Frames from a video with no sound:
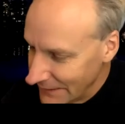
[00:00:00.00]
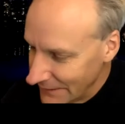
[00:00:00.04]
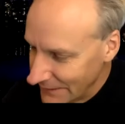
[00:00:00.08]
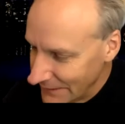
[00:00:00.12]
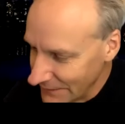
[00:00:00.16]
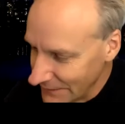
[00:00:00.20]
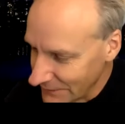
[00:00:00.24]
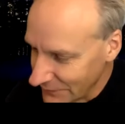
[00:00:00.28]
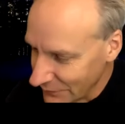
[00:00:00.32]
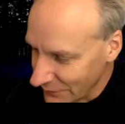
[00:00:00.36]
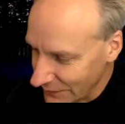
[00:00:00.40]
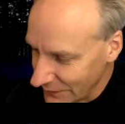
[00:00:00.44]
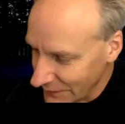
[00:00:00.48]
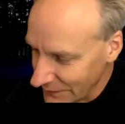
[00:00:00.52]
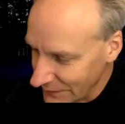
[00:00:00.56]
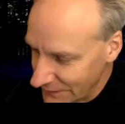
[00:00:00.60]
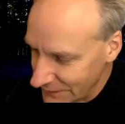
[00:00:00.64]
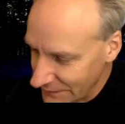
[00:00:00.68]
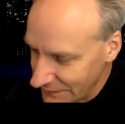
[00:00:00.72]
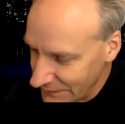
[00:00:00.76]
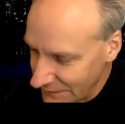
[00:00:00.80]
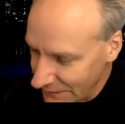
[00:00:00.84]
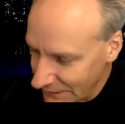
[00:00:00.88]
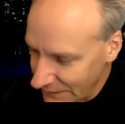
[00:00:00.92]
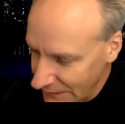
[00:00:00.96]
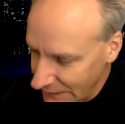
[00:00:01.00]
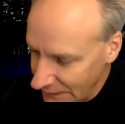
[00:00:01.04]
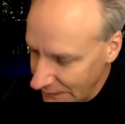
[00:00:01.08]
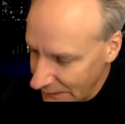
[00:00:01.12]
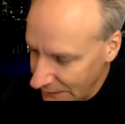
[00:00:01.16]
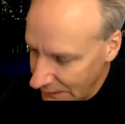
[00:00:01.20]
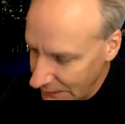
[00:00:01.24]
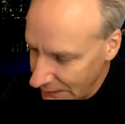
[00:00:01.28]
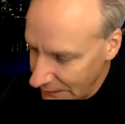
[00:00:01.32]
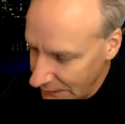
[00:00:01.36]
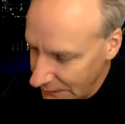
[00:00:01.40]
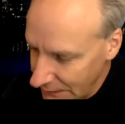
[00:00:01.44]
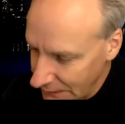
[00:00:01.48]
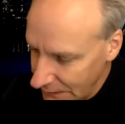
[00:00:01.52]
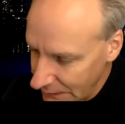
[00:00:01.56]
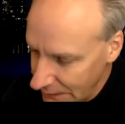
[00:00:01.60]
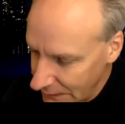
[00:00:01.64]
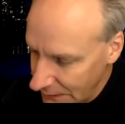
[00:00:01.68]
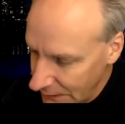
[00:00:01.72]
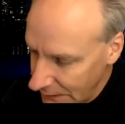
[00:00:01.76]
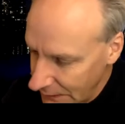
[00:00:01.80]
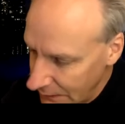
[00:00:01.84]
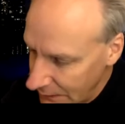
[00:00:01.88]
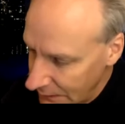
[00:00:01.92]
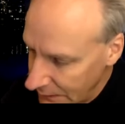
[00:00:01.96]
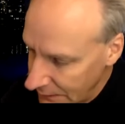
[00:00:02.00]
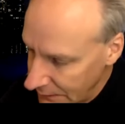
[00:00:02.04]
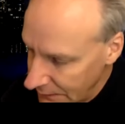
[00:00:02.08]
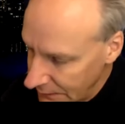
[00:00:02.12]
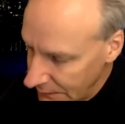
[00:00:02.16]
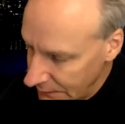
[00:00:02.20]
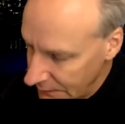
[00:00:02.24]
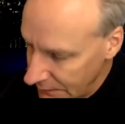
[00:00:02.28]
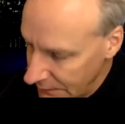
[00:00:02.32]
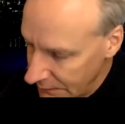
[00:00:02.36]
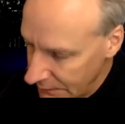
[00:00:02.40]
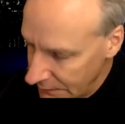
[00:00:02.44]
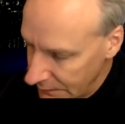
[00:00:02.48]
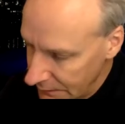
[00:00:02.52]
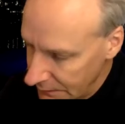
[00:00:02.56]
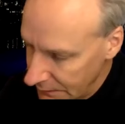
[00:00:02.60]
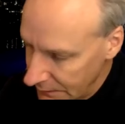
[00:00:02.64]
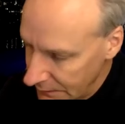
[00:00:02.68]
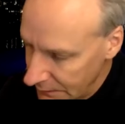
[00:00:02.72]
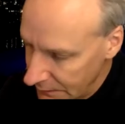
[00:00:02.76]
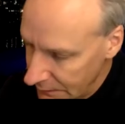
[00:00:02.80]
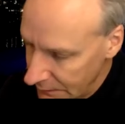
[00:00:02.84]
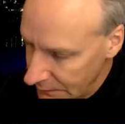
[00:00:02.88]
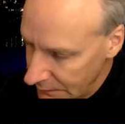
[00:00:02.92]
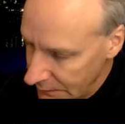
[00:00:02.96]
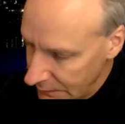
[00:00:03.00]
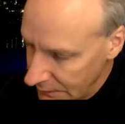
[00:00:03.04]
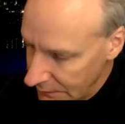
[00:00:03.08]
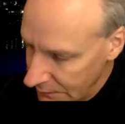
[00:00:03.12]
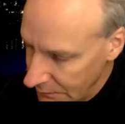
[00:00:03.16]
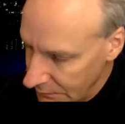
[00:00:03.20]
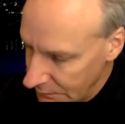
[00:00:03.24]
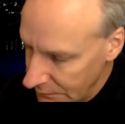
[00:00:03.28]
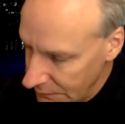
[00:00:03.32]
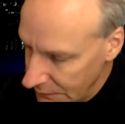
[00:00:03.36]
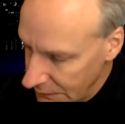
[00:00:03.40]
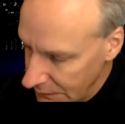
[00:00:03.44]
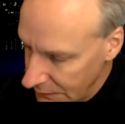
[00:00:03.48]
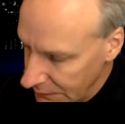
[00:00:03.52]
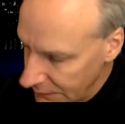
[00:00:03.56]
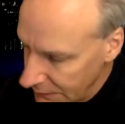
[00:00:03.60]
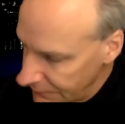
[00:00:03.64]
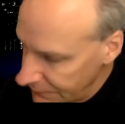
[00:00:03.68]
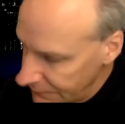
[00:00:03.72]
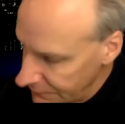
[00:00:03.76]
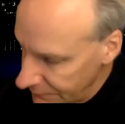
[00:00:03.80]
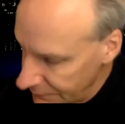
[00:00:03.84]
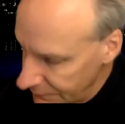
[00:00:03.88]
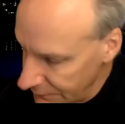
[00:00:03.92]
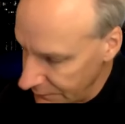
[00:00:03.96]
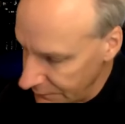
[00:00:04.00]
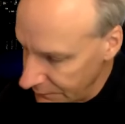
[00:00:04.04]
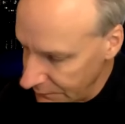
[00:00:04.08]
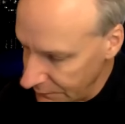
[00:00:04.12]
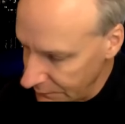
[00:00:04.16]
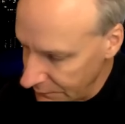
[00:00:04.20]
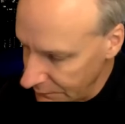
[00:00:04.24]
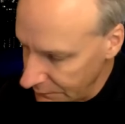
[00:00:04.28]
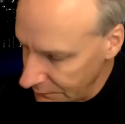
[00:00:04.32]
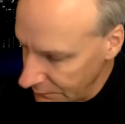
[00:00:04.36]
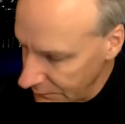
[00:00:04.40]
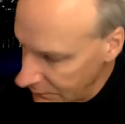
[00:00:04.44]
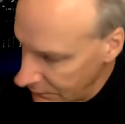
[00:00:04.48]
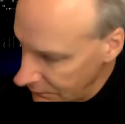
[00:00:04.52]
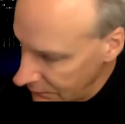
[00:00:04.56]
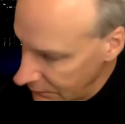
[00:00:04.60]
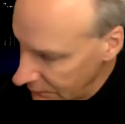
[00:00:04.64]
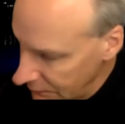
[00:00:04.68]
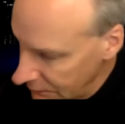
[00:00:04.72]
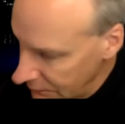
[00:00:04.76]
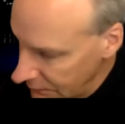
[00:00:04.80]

This one is C minus 2